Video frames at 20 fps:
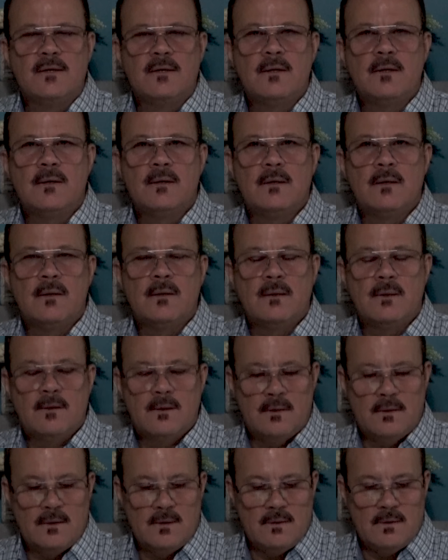
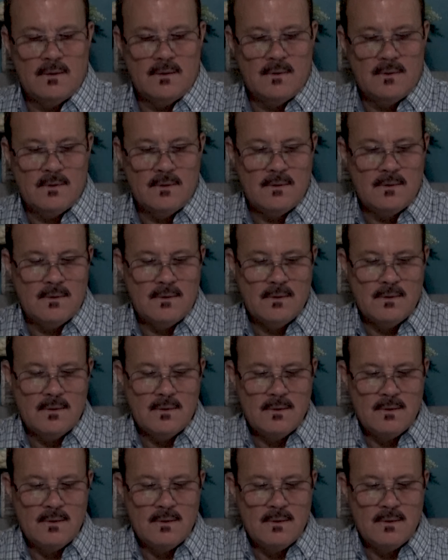No one is speaking in this clip.